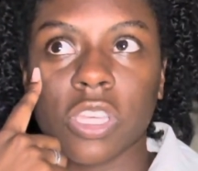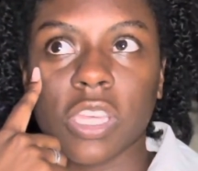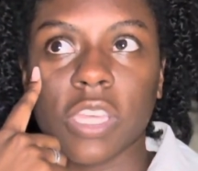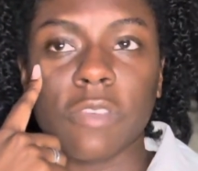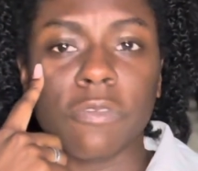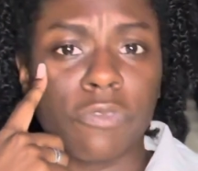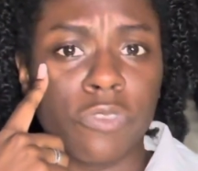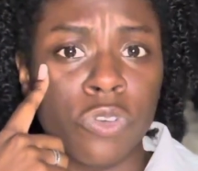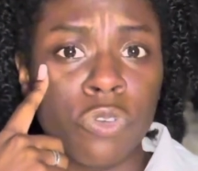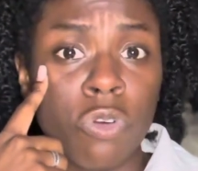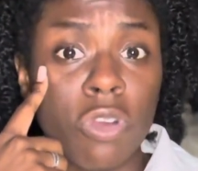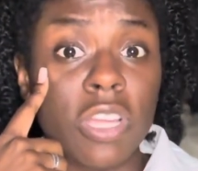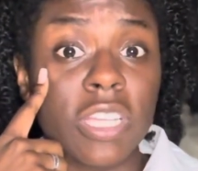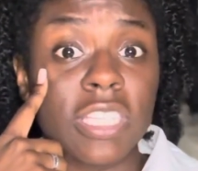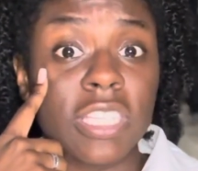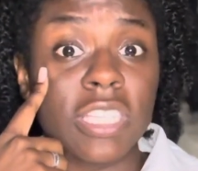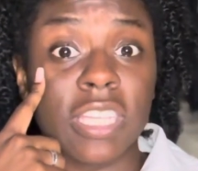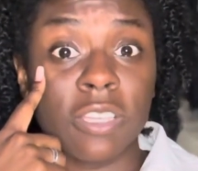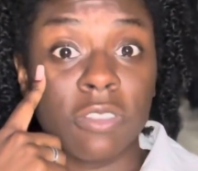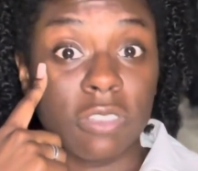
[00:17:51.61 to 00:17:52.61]
If you are
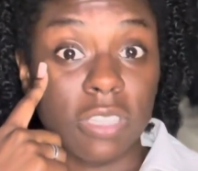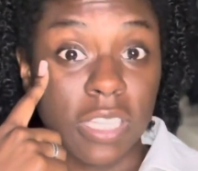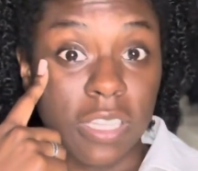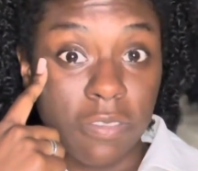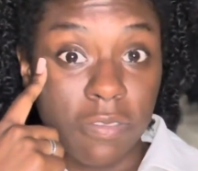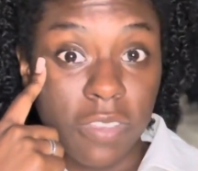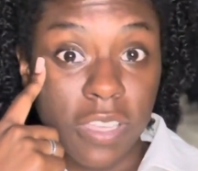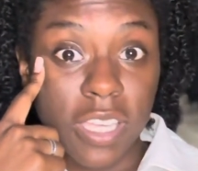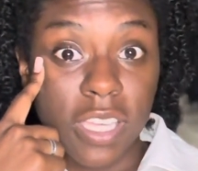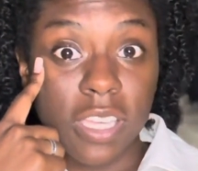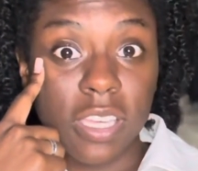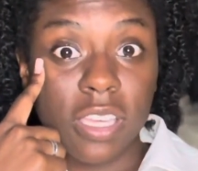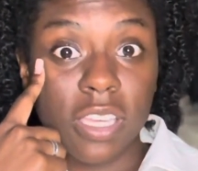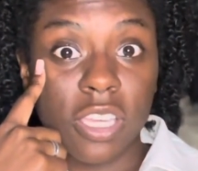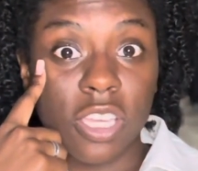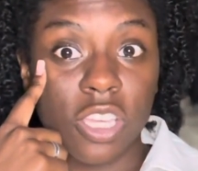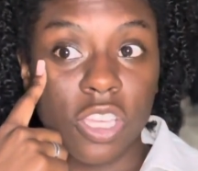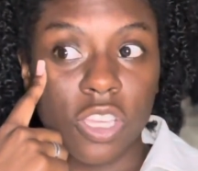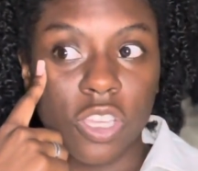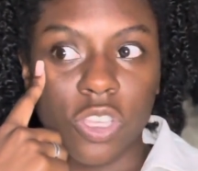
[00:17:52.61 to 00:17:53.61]
still living,
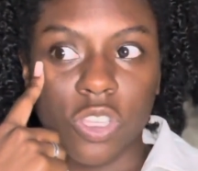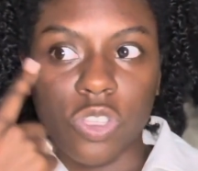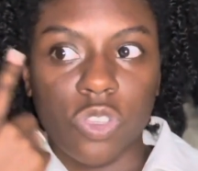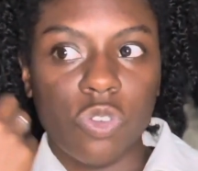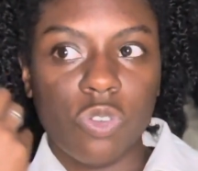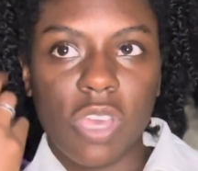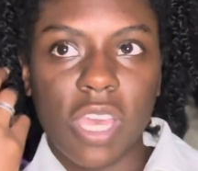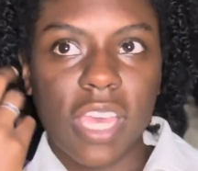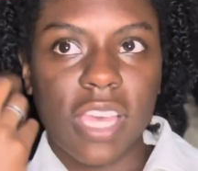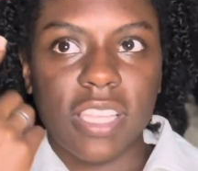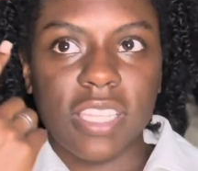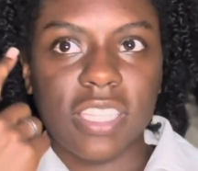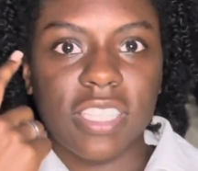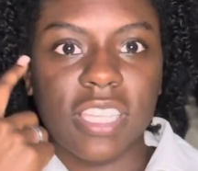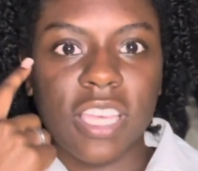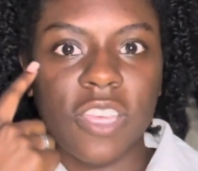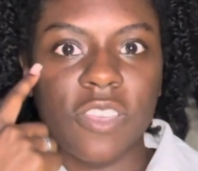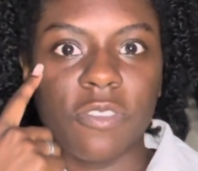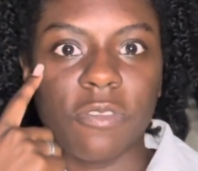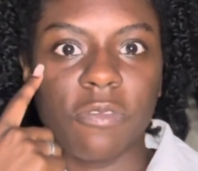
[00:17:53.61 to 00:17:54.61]
you can't
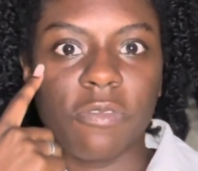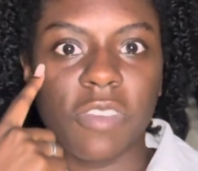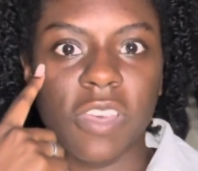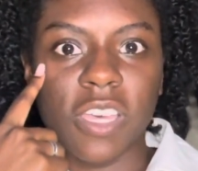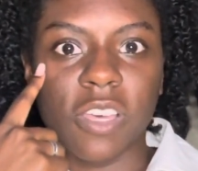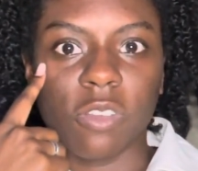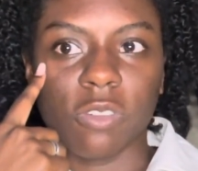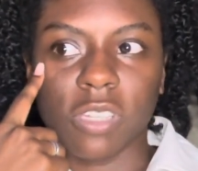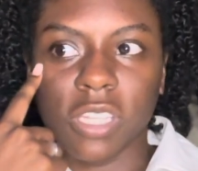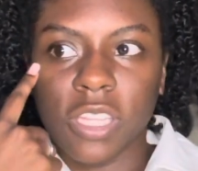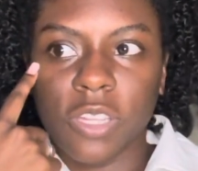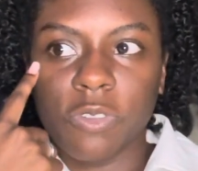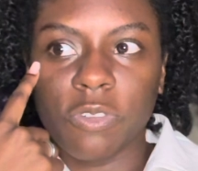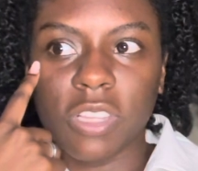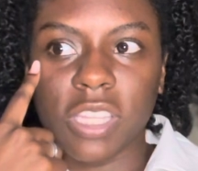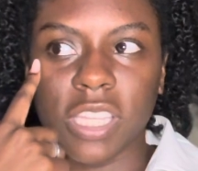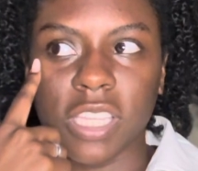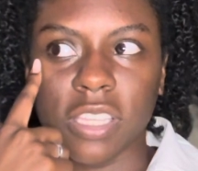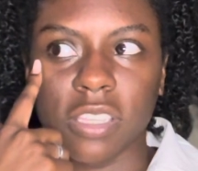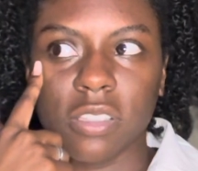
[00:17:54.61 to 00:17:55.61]
say you failed.
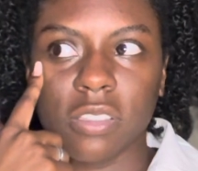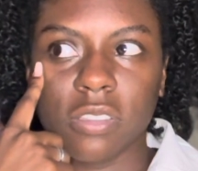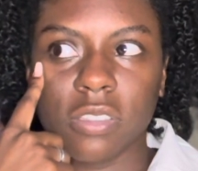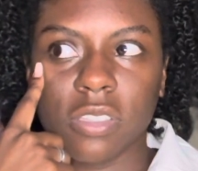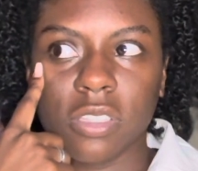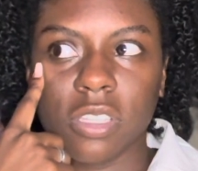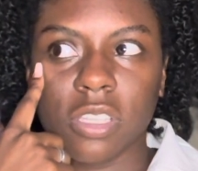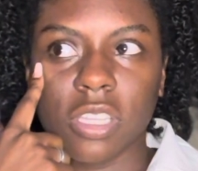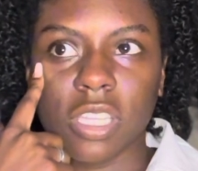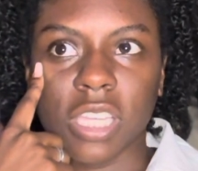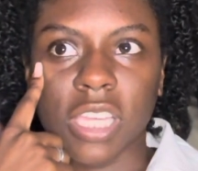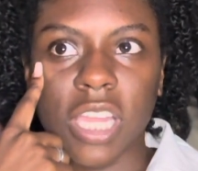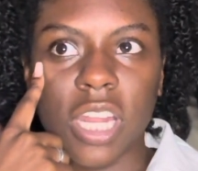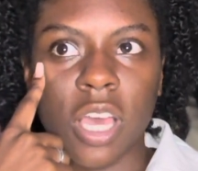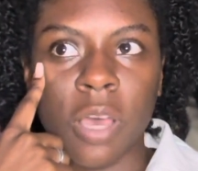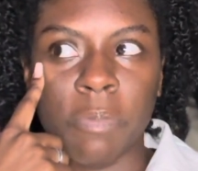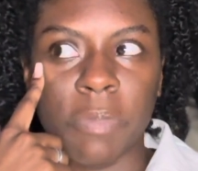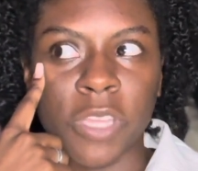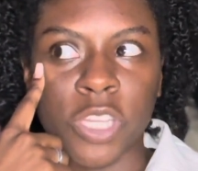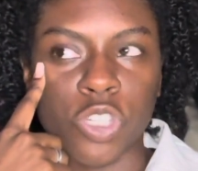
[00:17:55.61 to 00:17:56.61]
Literally, get
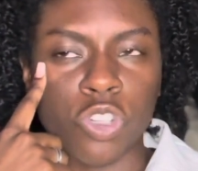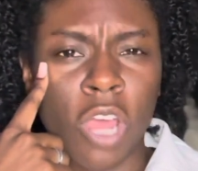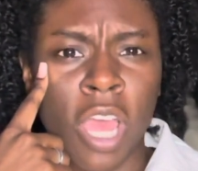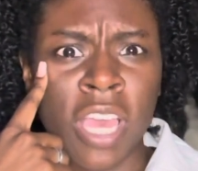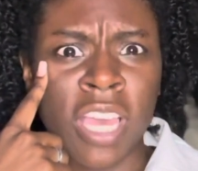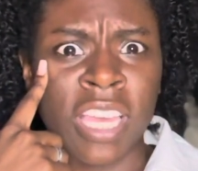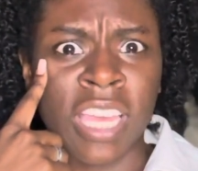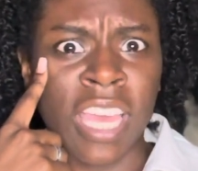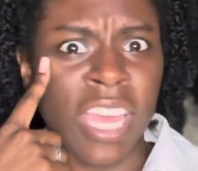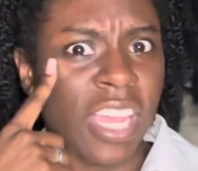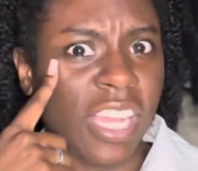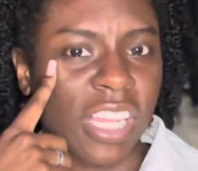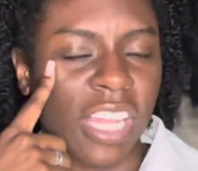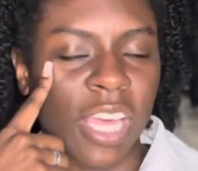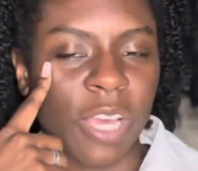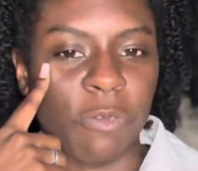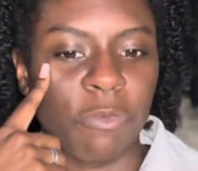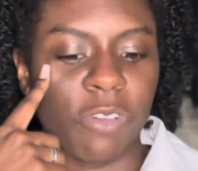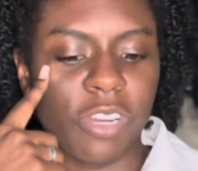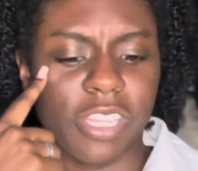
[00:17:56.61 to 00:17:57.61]
up and try again.
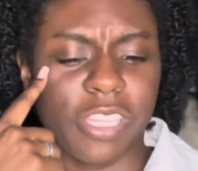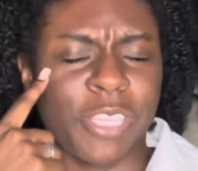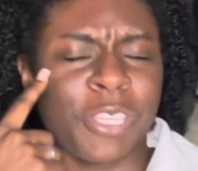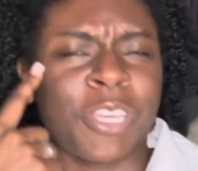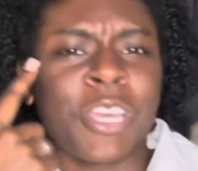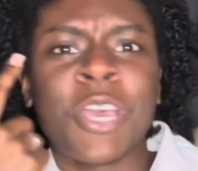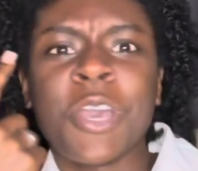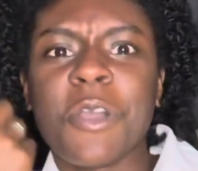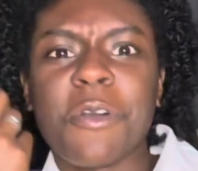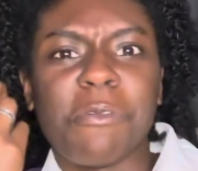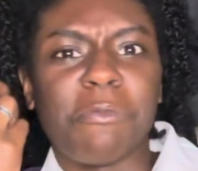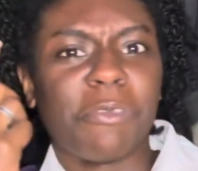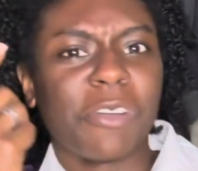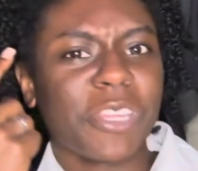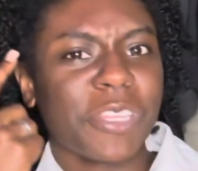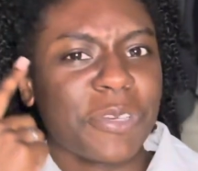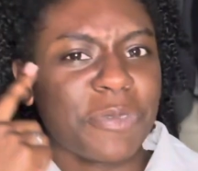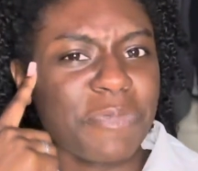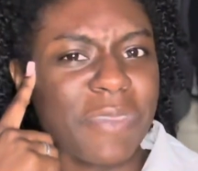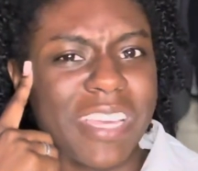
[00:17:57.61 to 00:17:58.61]
Like, what do
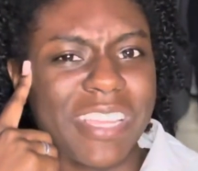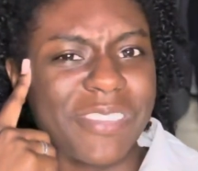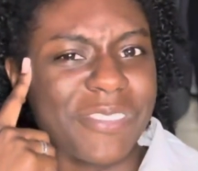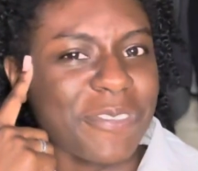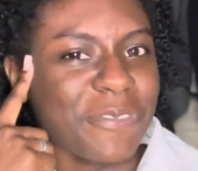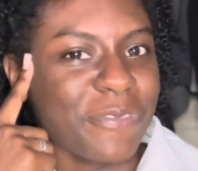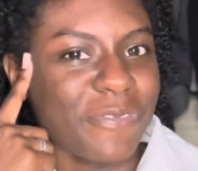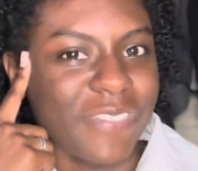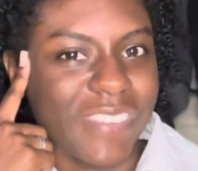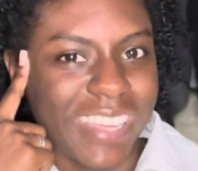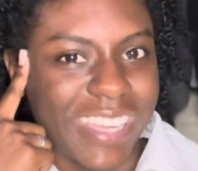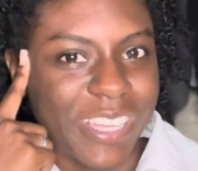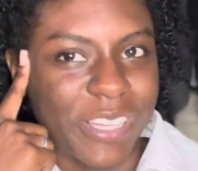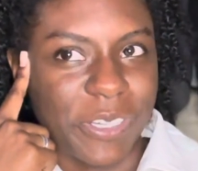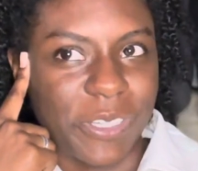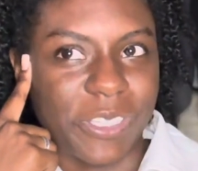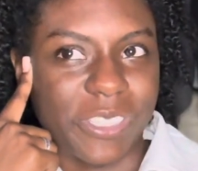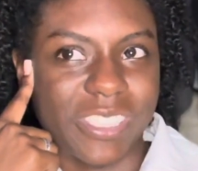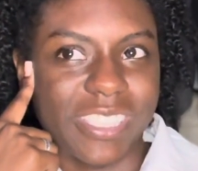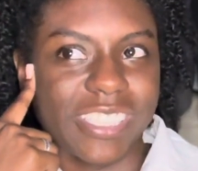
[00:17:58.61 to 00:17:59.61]
you mean you
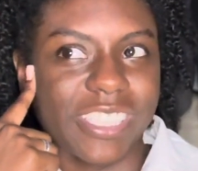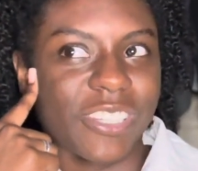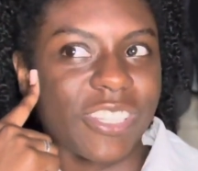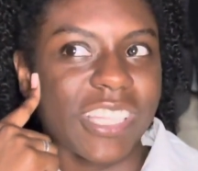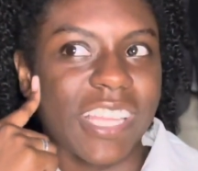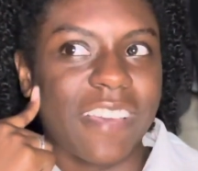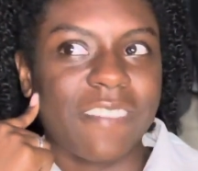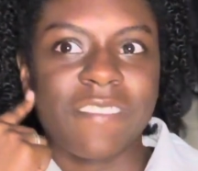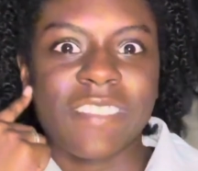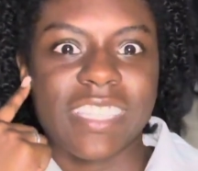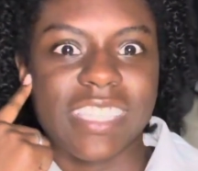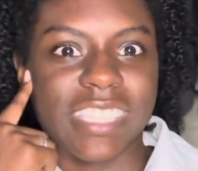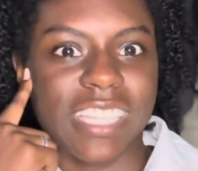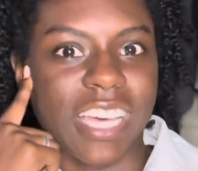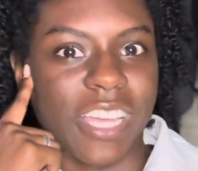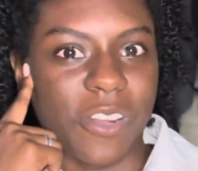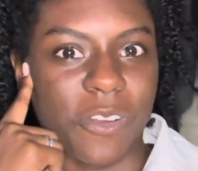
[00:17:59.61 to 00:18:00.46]
failed? Your life is not